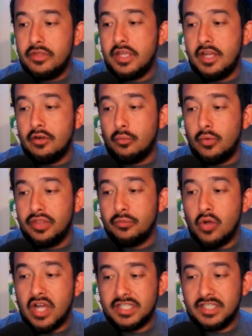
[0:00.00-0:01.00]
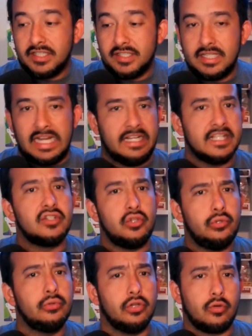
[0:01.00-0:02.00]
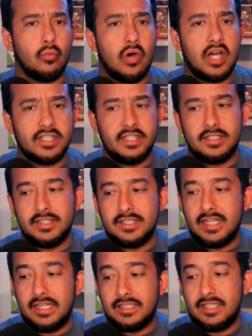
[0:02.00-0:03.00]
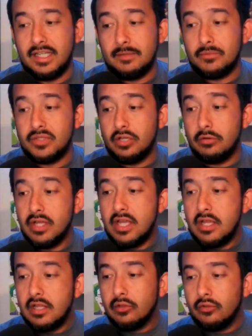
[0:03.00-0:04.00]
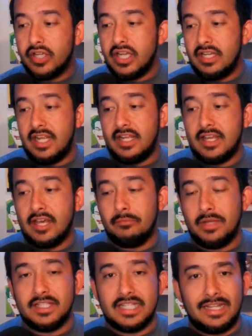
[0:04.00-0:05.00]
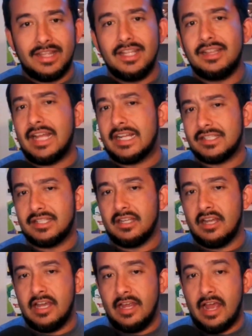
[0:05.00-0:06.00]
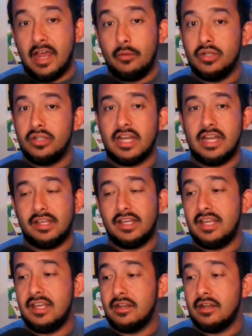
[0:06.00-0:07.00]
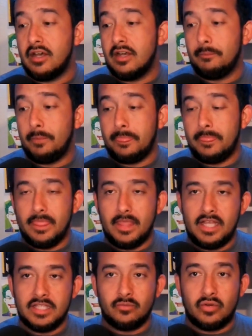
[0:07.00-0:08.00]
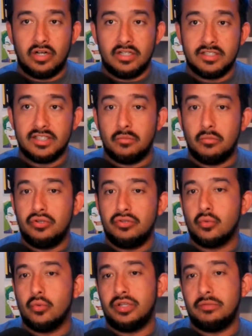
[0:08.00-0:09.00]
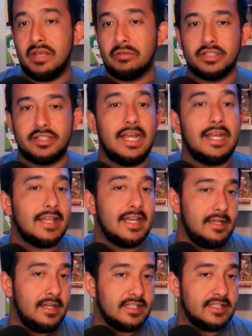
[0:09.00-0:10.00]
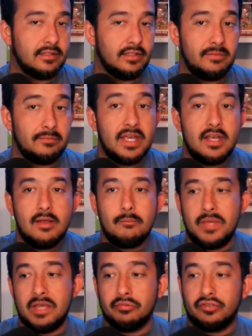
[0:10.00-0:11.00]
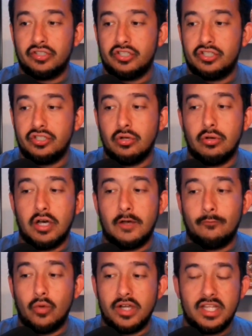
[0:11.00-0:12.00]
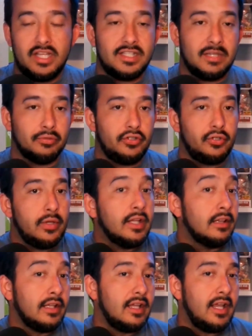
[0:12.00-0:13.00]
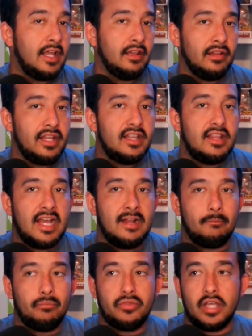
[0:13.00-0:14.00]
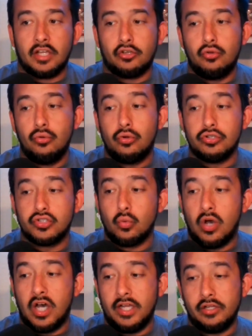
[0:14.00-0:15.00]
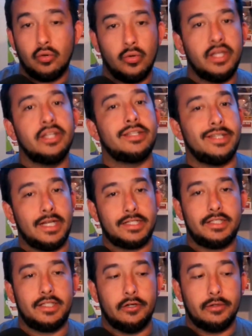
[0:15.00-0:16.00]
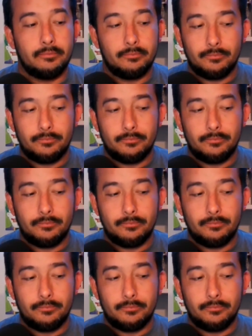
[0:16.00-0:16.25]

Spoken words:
here with Washington State, this new look Washington State team. So looking at Nate Calmes, I think that's the guy I would kind of key in on as far as someone who's going to be able to take that next leap, be able to show off what he's able to do and lead that Cougar squad going into next year.